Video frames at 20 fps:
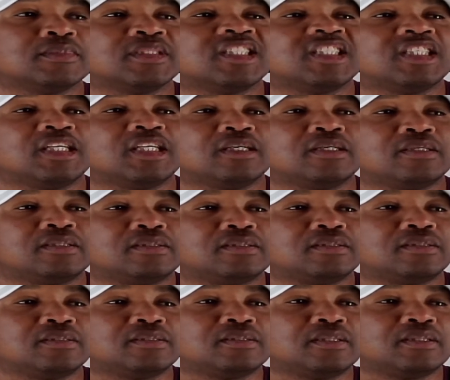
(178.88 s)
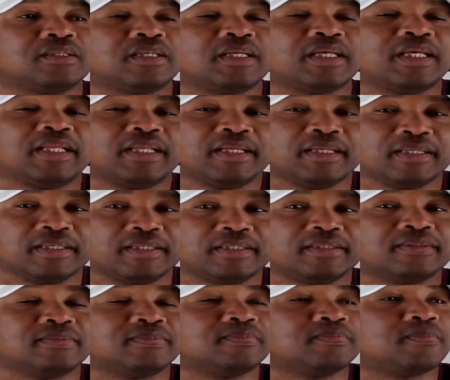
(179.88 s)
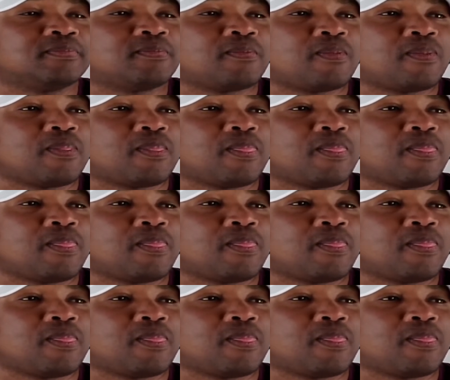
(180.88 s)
But then you've got like